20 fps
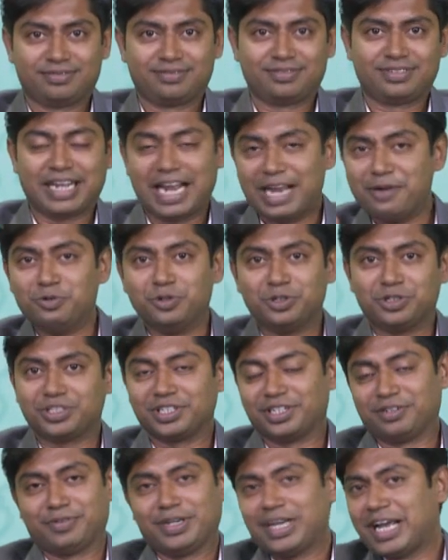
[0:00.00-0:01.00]
I would
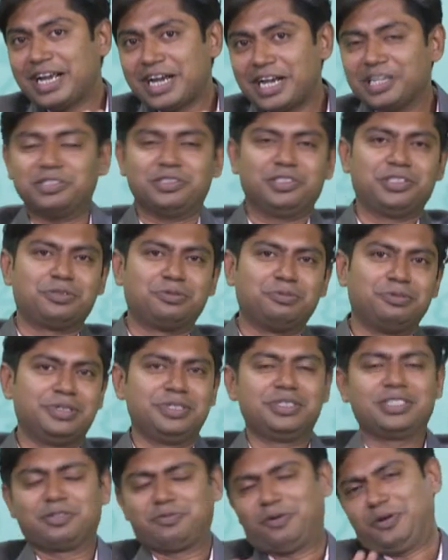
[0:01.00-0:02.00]
say, when I ask the students
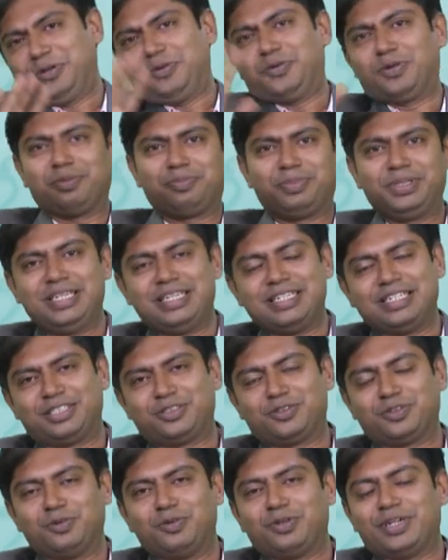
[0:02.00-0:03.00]
that what you want to be, so
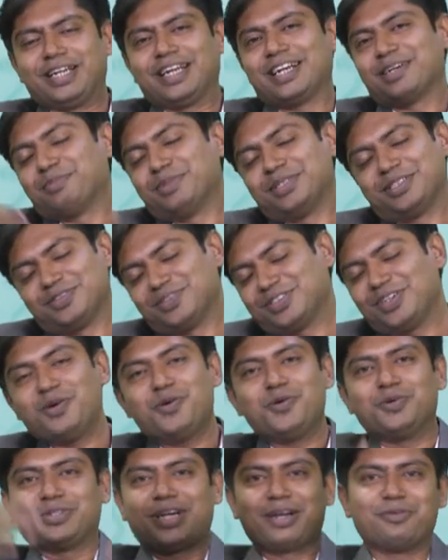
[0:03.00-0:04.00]
looking at me,
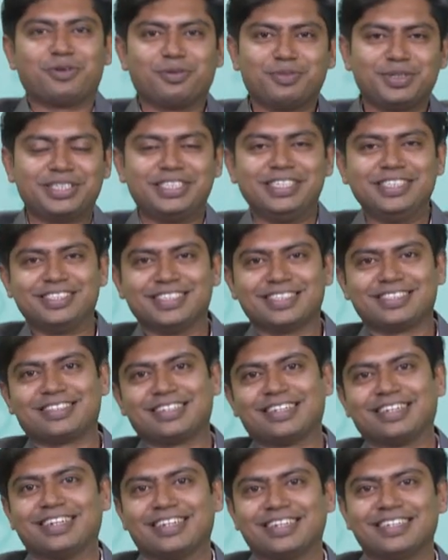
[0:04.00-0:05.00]
so I want to be teacher,
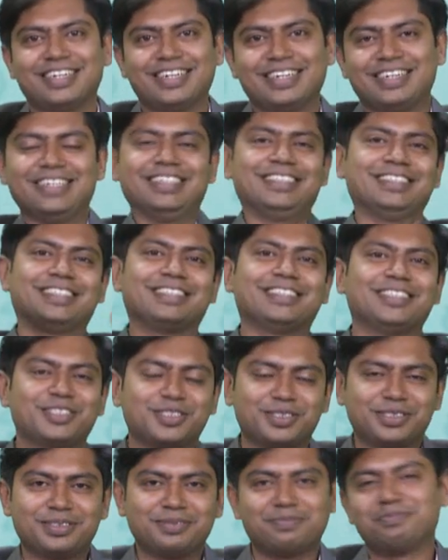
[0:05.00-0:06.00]
sir. Teachers
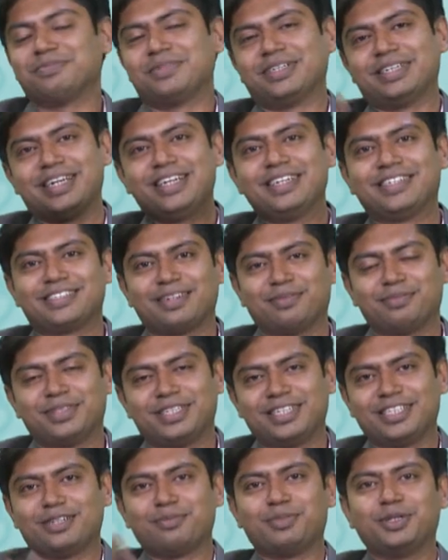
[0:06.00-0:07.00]
is great,
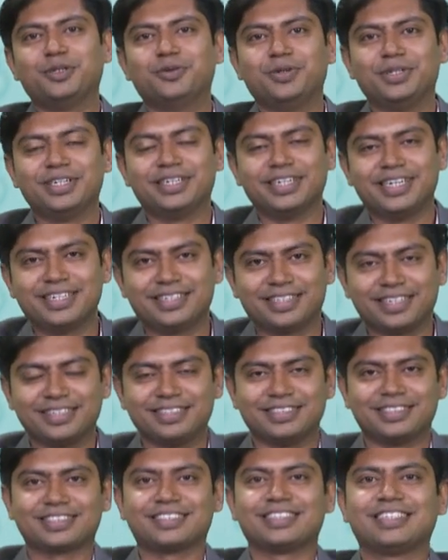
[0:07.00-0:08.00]
something they've been doing great
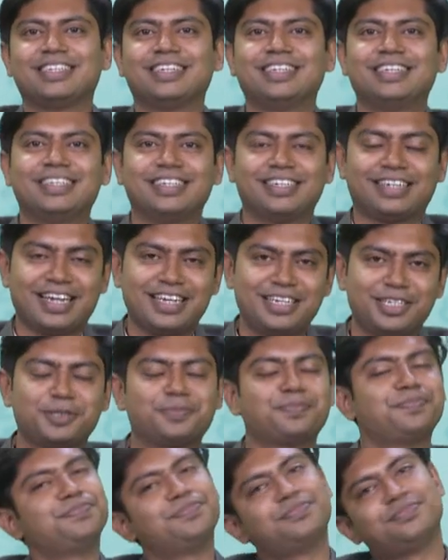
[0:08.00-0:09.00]
things, right?
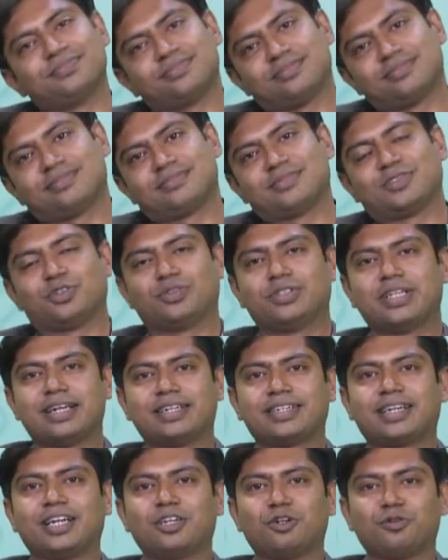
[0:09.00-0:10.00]
So that
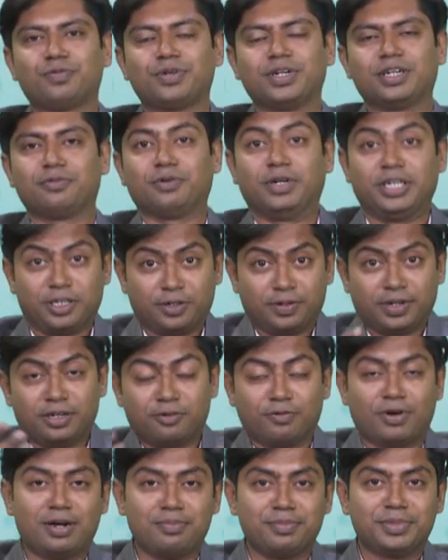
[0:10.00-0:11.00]
kind of
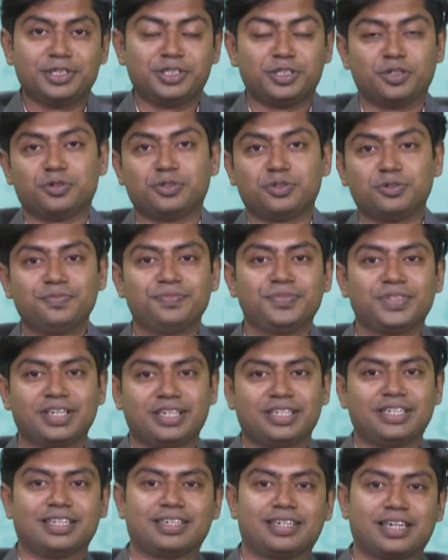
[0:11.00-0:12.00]
environment you have to
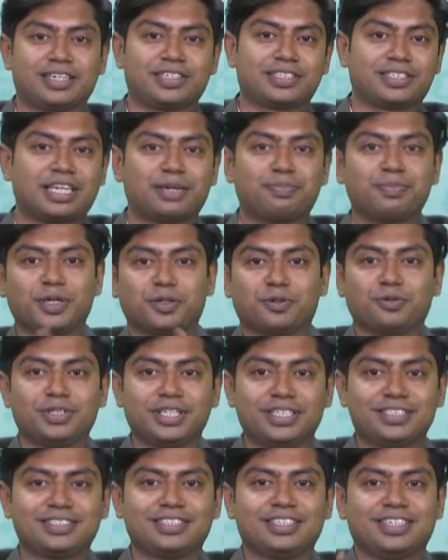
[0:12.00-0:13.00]
create. Let us get back to
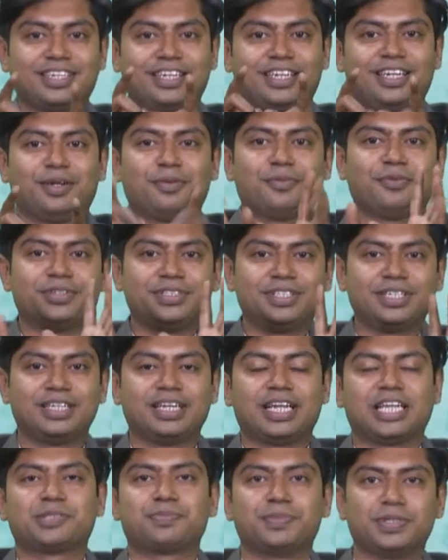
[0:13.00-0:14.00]
this physical
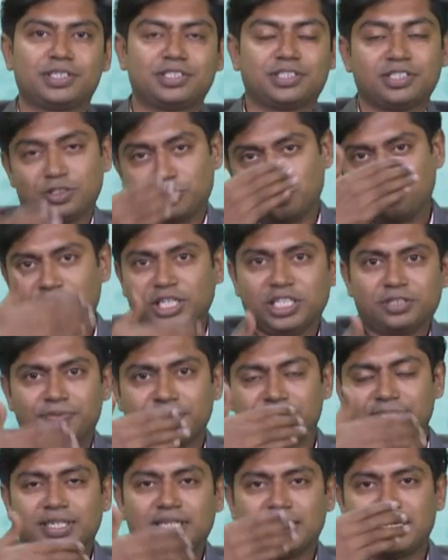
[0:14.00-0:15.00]
aspects. So this
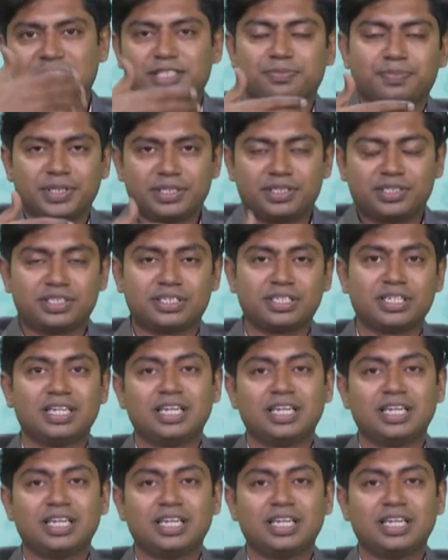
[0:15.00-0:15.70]
physical aspects,